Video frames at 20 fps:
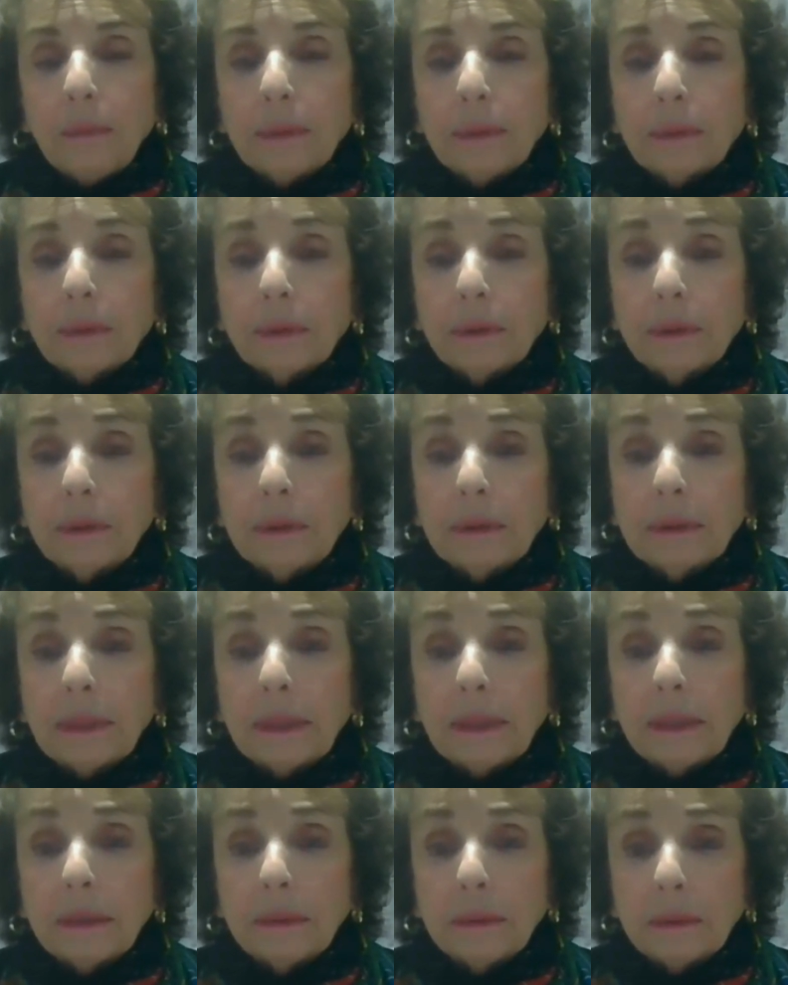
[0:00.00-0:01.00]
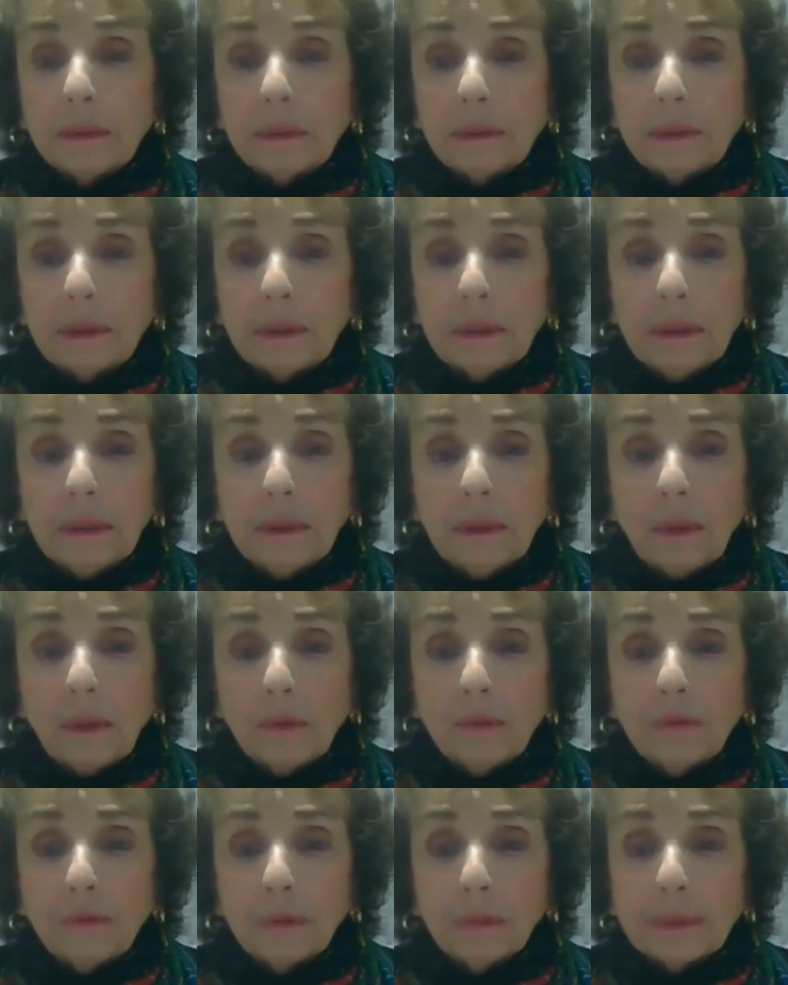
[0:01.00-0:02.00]
because she said it she didn't
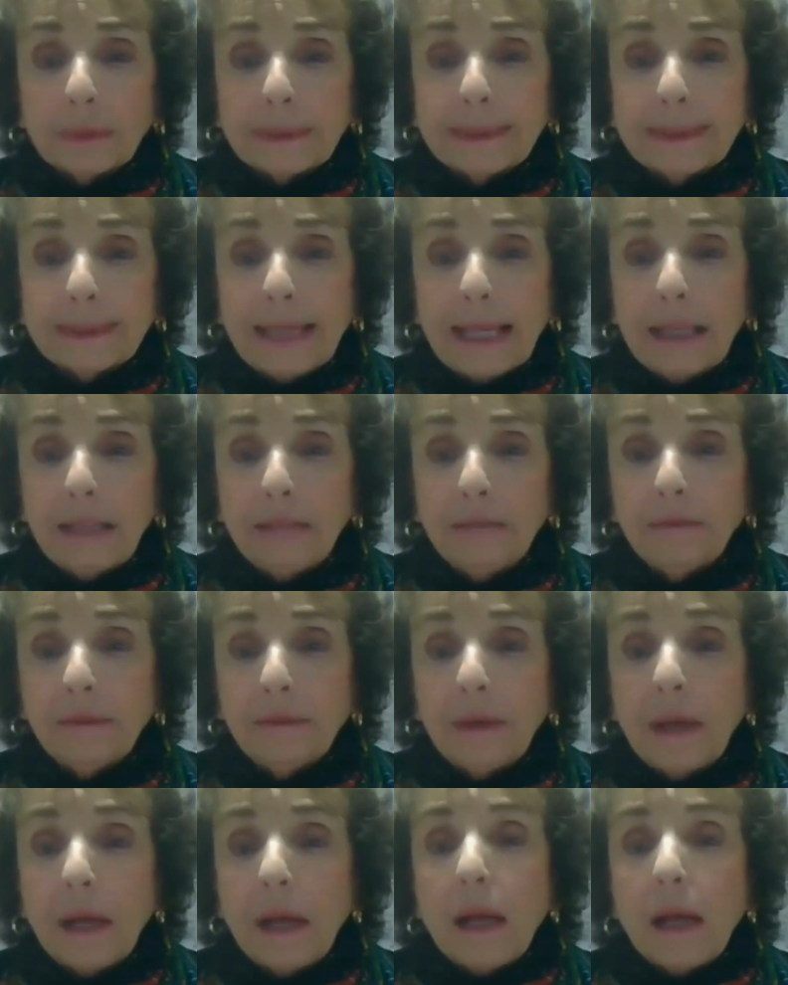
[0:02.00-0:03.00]
know if it was safe